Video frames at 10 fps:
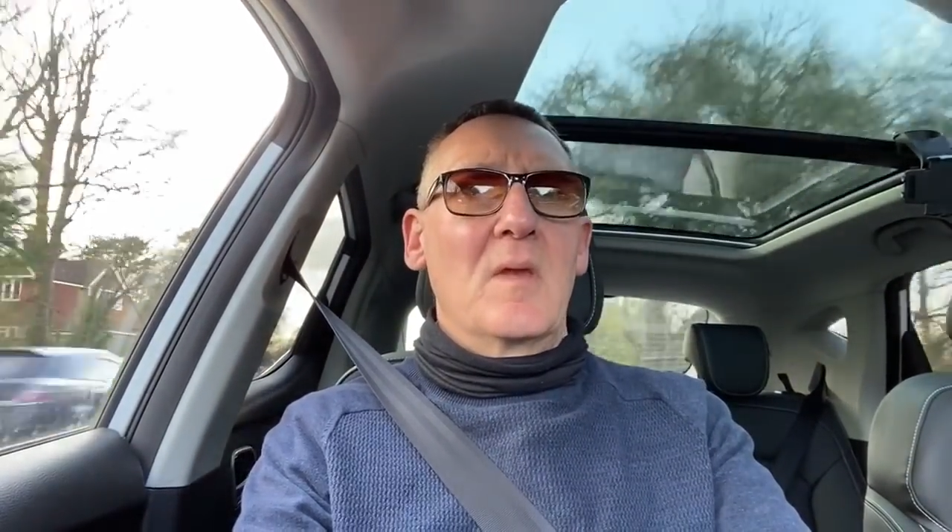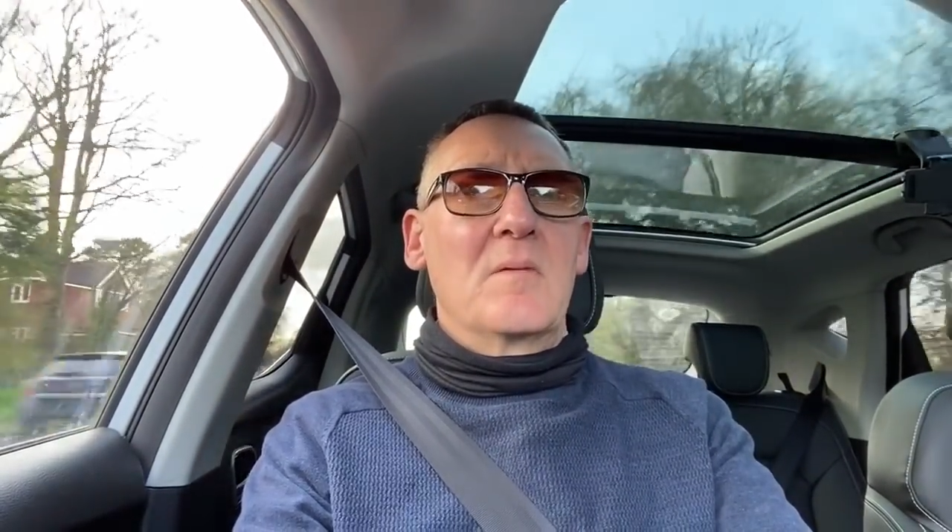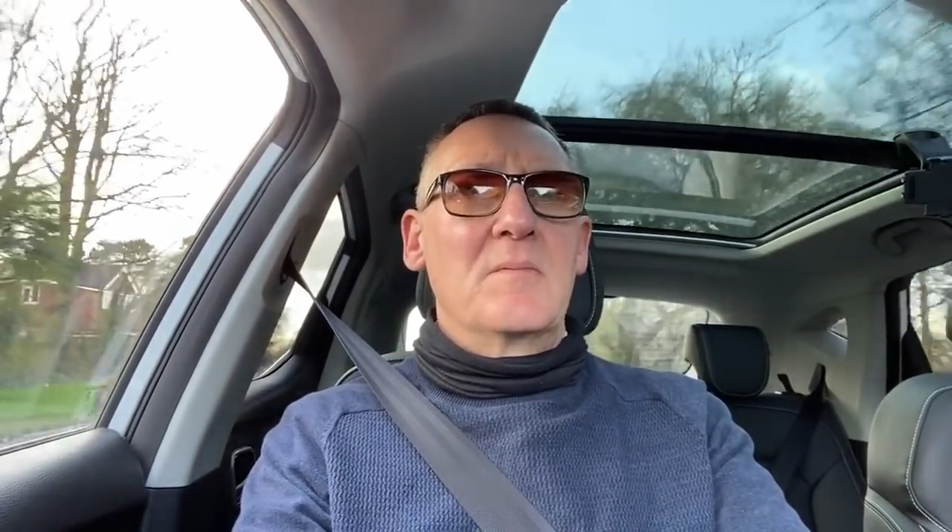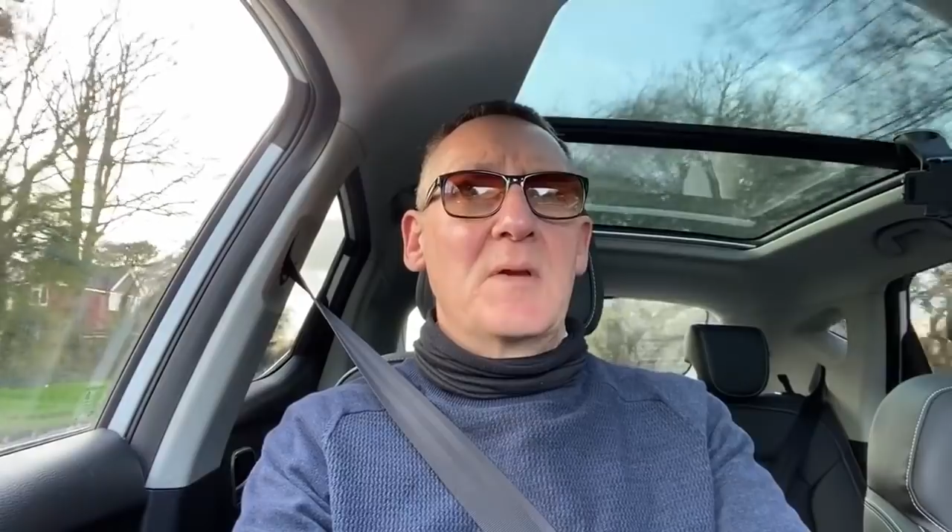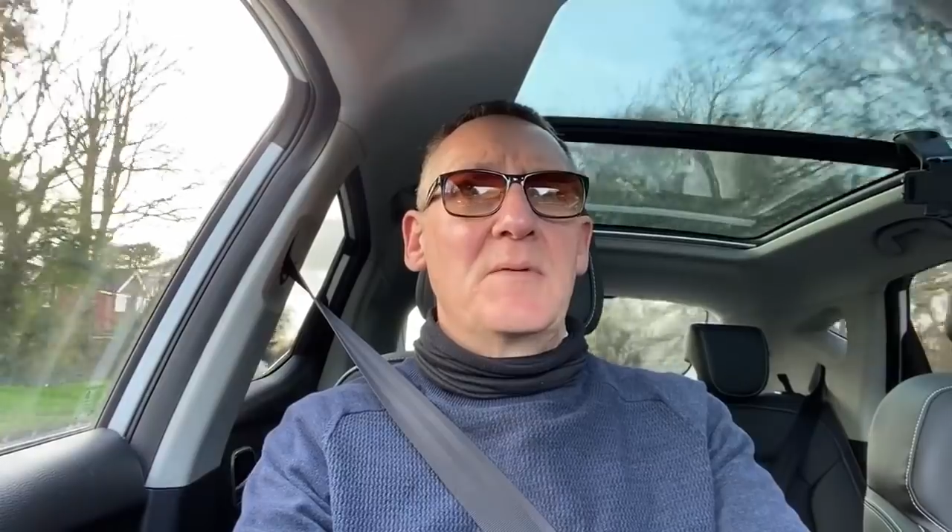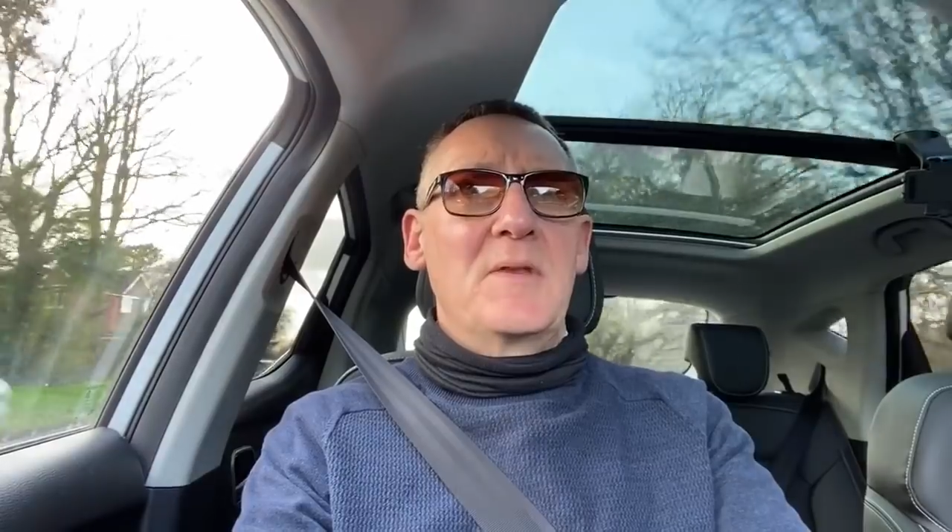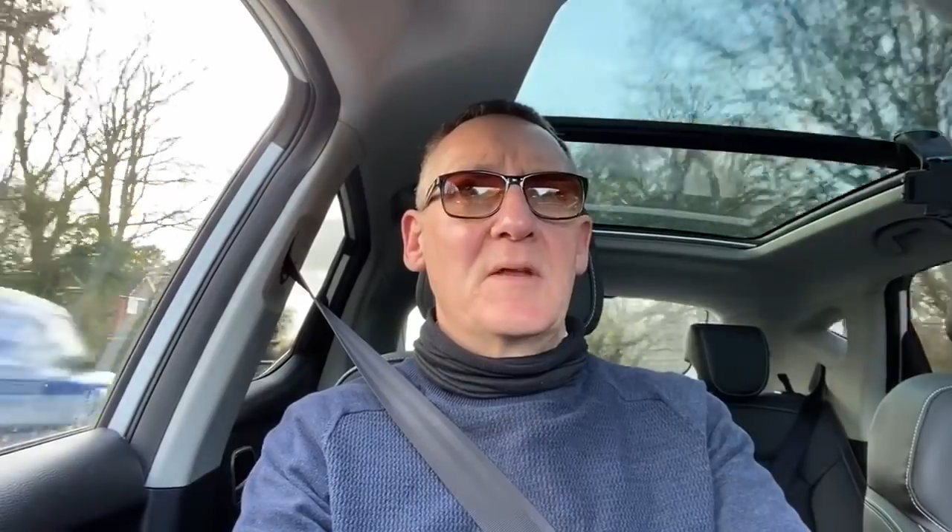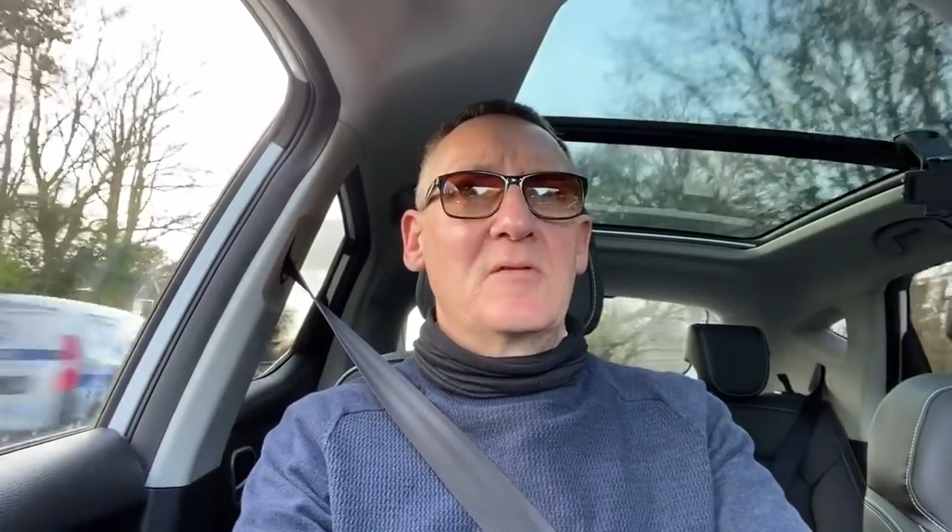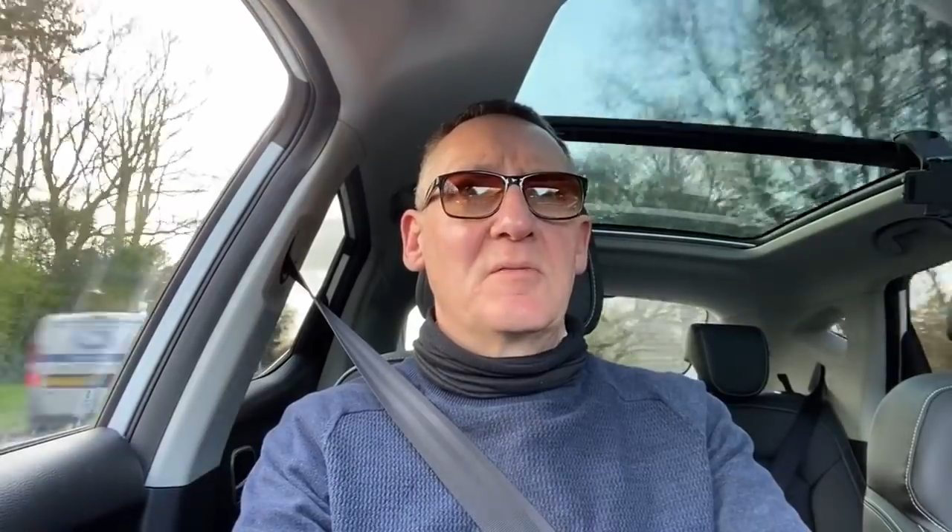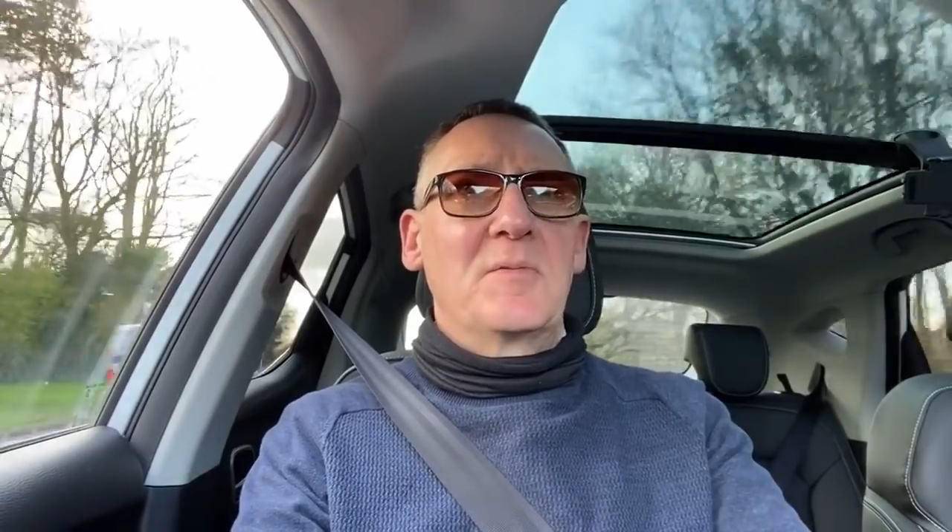Maybe
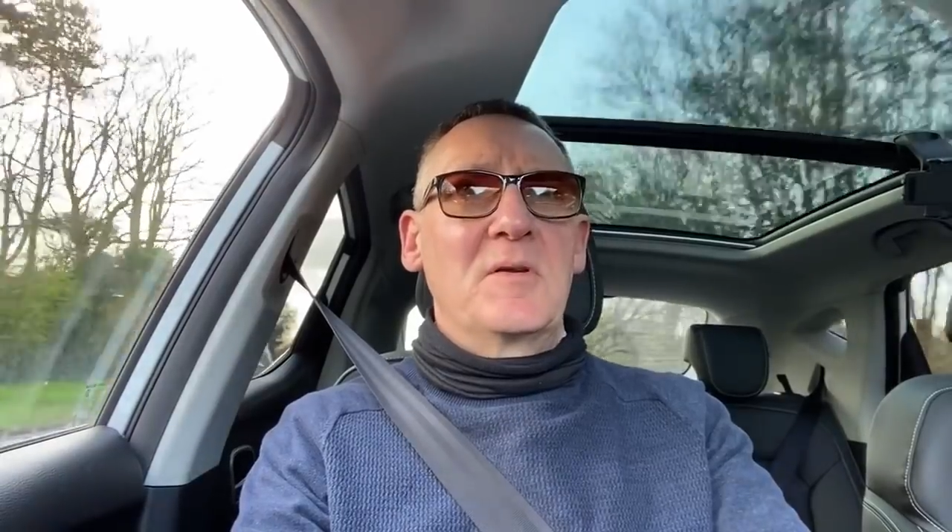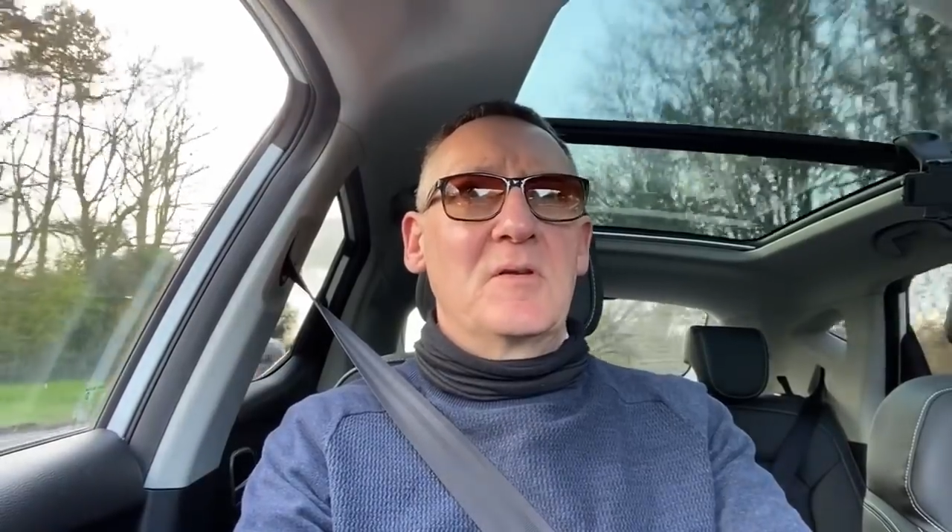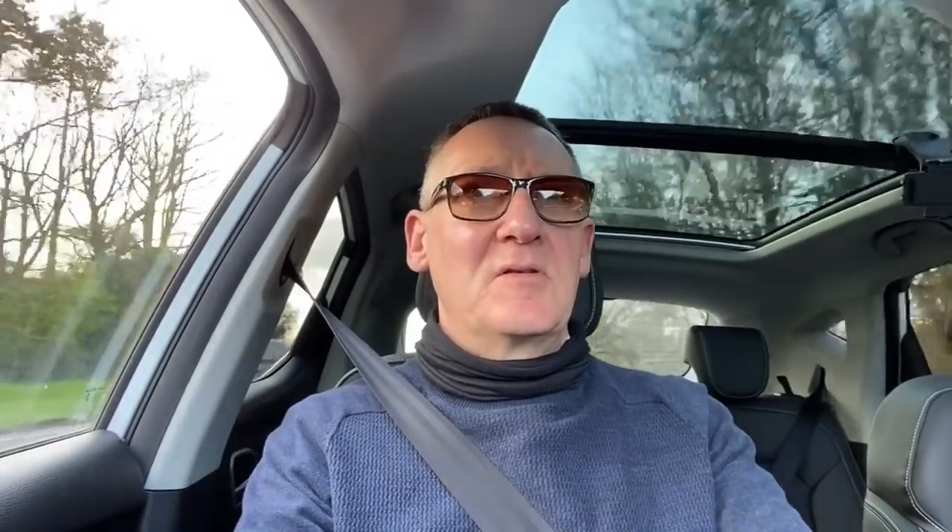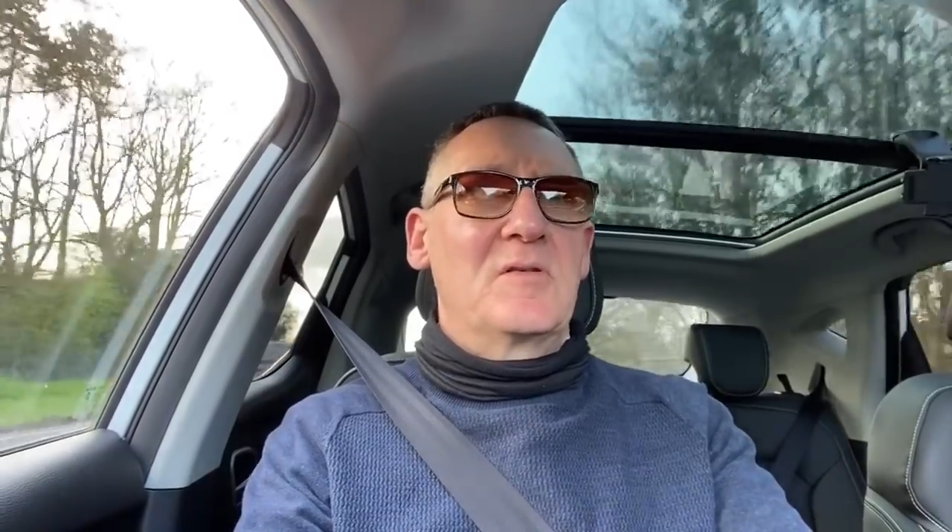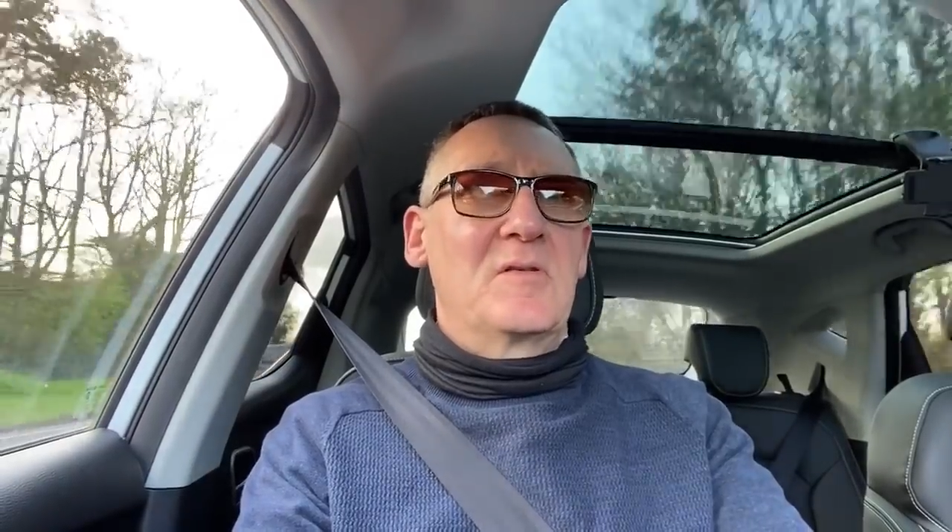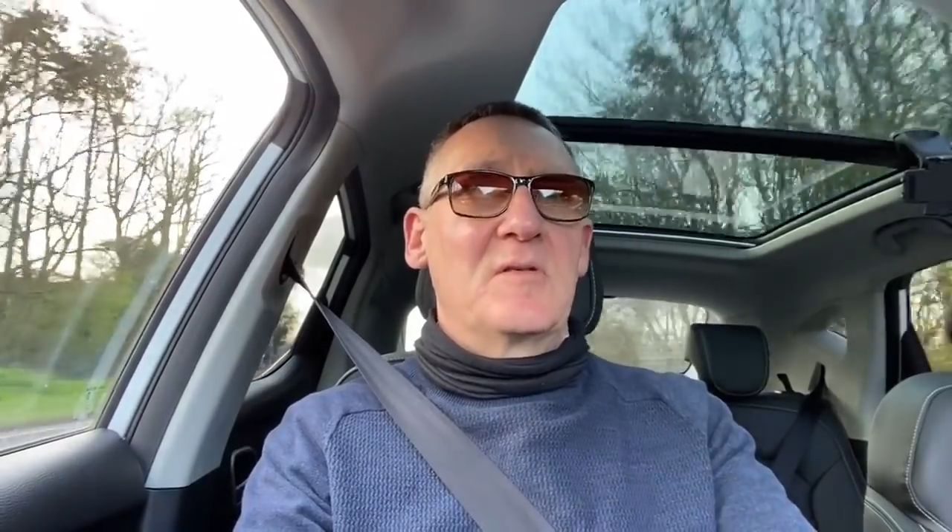that's because